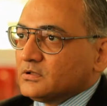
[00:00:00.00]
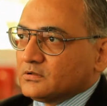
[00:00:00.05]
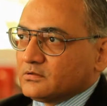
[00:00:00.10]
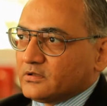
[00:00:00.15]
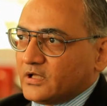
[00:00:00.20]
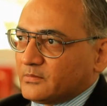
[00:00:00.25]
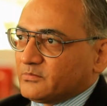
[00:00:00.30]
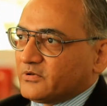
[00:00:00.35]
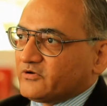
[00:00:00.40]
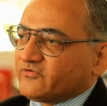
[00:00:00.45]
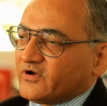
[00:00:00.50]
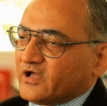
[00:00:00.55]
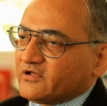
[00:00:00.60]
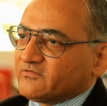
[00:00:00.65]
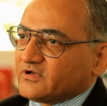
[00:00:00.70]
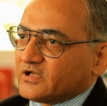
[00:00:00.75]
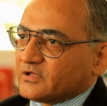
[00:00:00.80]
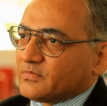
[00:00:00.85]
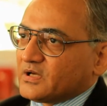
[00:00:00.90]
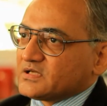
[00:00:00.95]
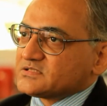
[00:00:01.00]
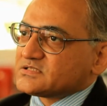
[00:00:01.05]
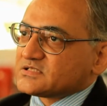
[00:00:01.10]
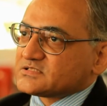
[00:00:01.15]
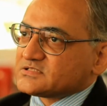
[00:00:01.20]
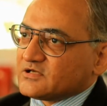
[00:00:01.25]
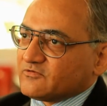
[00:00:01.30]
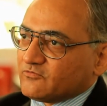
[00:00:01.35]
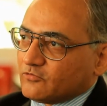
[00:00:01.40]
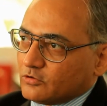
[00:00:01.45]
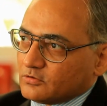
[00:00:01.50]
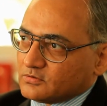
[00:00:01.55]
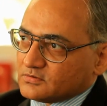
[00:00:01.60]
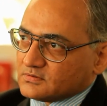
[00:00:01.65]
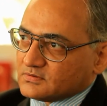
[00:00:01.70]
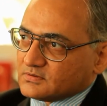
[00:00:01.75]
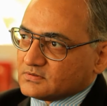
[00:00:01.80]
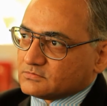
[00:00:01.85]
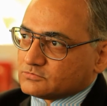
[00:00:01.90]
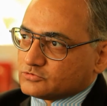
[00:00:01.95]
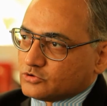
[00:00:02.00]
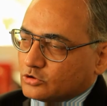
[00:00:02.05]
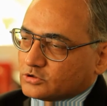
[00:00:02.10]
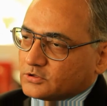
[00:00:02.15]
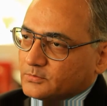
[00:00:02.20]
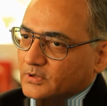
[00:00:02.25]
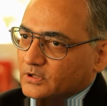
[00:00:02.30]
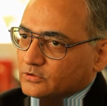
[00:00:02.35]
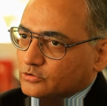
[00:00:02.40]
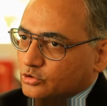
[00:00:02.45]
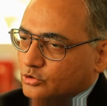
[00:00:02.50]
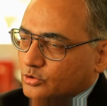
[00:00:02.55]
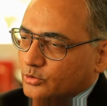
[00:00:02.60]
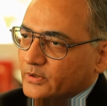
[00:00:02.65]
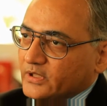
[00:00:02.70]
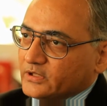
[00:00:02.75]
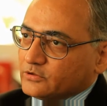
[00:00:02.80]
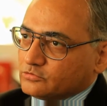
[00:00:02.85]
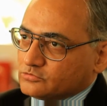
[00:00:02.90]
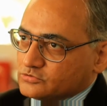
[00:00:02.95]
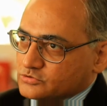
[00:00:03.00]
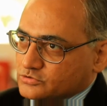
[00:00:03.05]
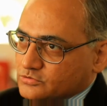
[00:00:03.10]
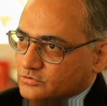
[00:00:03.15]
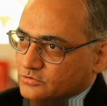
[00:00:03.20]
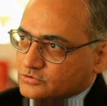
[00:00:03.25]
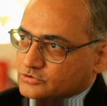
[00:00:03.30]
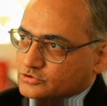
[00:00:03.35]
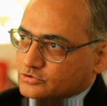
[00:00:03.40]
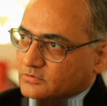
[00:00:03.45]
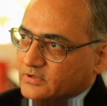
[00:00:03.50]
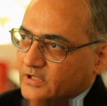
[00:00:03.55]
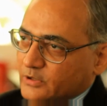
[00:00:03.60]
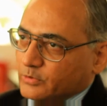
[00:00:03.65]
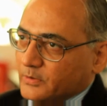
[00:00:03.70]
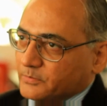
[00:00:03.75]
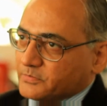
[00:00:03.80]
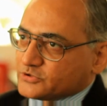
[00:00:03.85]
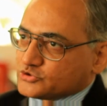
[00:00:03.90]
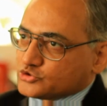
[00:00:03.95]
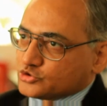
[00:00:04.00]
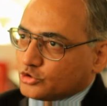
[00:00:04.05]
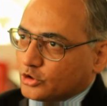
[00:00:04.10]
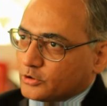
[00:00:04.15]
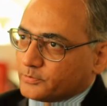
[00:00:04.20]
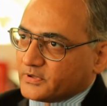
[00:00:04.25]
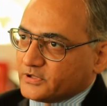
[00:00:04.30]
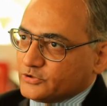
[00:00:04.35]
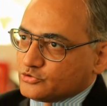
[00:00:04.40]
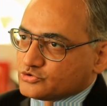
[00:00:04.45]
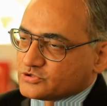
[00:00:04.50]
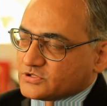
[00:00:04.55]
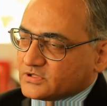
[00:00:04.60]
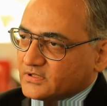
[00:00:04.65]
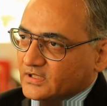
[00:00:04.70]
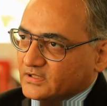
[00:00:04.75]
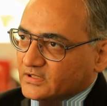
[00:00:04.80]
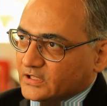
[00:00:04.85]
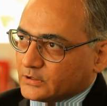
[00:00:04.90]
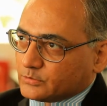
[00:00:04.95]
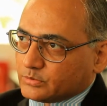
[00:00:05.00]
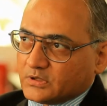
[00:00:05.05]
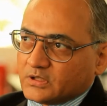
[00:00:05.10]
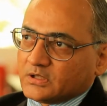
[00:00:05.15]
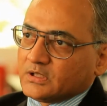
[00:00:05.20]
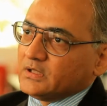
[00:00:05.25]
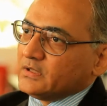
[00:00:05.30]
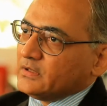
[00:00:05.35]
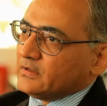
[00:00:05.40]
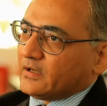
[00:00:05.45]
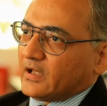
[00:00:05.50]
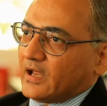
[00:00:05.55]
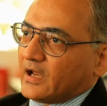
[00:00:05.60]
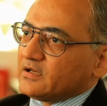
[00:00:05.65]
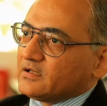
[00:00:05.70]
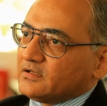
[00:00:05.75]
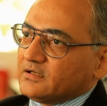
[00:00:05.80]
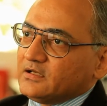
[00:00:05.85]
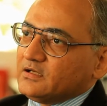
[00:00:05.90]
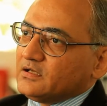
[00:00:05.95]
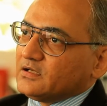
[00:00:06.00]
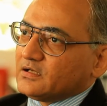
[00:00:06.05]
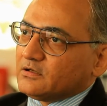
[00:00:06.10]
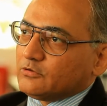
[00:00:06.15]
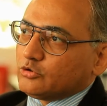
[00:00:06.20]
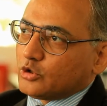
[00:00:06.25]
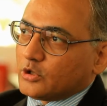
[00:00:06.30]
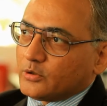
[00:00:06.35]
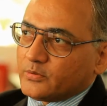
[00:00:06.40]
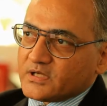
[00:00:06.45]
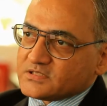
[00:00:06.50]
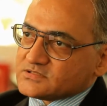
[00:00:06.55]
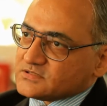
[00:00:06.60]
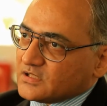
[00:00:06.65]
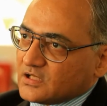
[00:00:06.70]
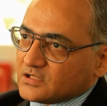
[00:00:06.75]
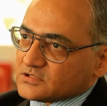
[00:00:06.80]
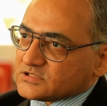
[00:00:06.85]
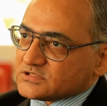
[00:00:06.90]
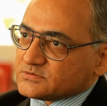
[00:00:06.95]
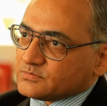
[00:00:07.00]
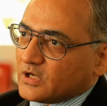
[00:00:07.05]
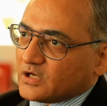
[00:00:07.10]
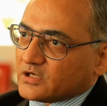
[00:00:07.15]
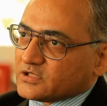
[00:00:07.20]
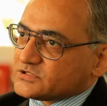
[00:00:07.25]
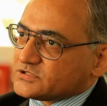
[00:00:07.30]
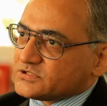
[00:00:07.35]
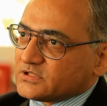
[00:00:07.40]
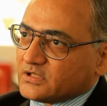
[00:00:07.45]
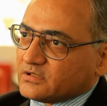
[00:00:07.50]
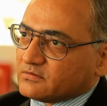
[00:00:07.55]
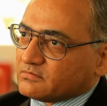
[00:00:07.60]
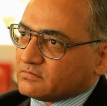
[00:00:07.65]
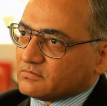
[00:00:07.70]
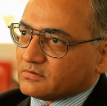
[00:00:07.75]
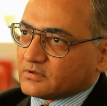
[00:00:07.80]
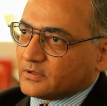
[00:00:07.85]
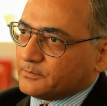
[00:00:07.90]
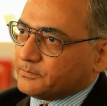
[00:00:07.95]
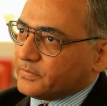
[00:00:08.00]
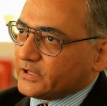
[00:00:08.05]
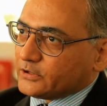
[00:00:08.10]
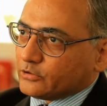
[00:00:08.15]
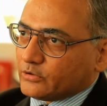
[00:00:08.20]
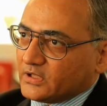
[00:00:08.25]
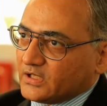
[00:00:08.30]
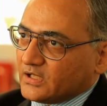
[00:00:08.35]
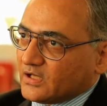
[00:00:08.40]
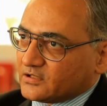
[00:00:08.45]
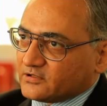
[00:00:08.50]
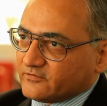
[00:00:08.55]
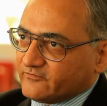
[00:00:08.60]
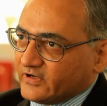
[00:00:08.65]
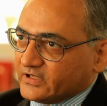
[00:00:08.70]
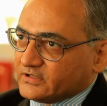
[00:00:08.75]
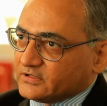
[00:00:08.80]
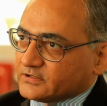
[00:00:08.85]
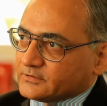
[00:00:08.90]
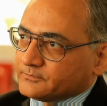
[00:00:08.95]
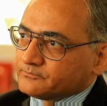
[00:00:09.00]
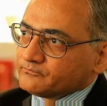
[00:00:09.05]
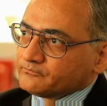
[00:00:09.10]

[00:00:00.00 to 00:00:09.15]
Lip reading: yeah. MI5 and MI6 have all talked about Huawei equipment should not be used in their network, and in India Huawei has the largest market share compared to any other vendor.